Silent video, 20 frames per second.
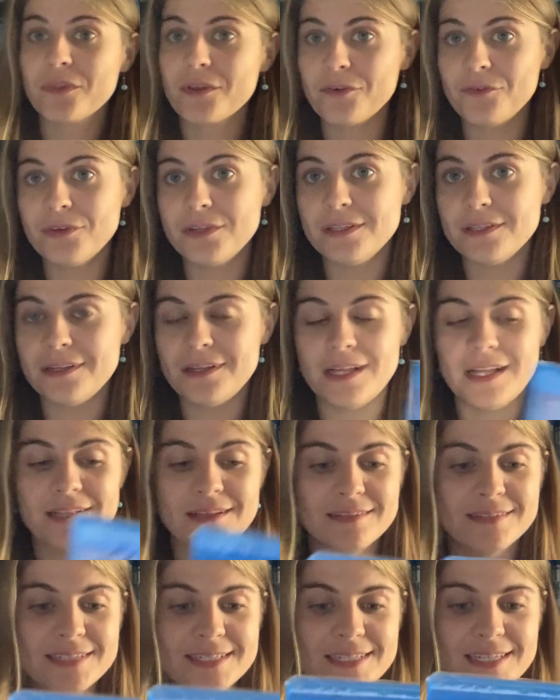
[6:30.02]
well,
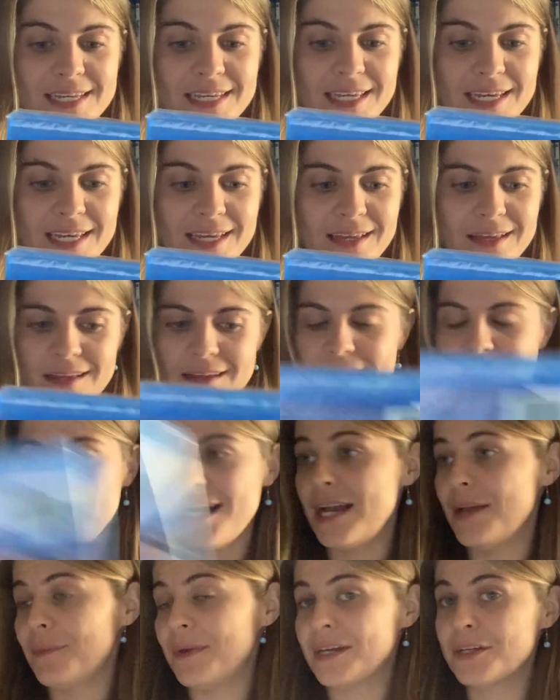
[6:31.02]
I'll see.
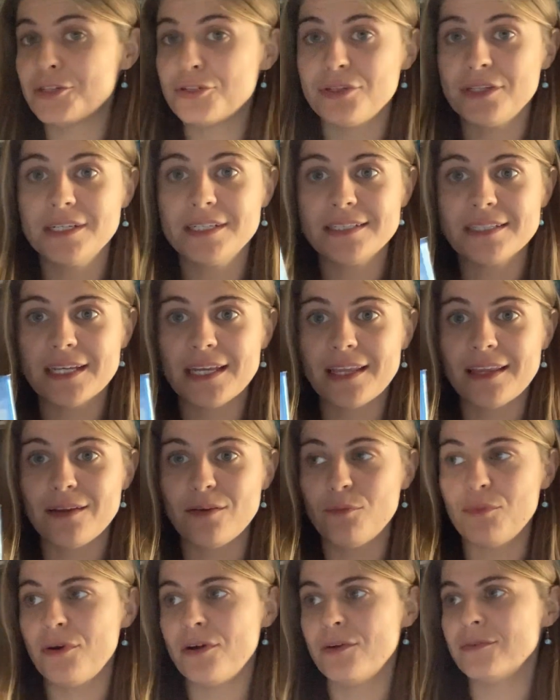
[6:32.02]
I'm actually excited
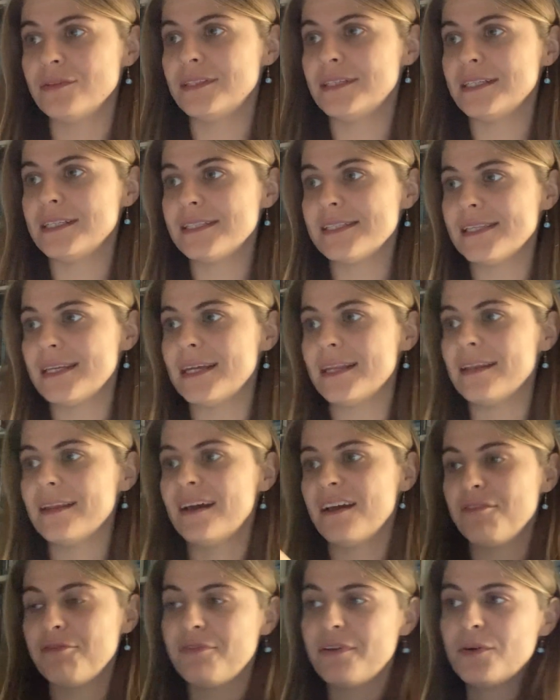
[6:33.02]
about this, that
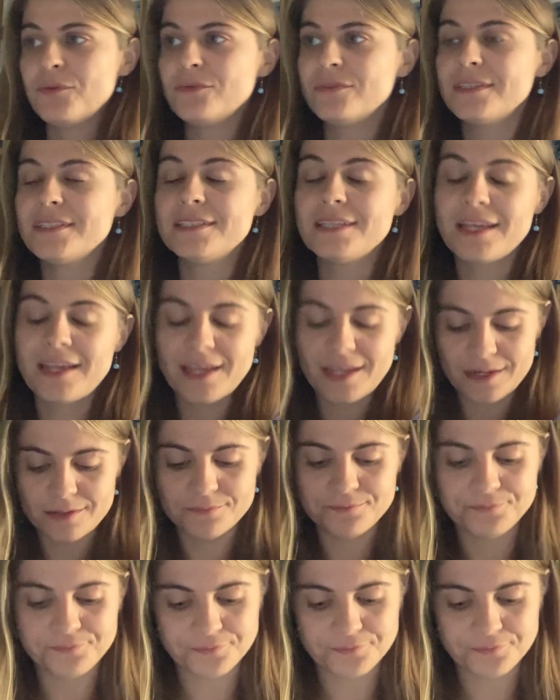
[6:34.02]
I found it again.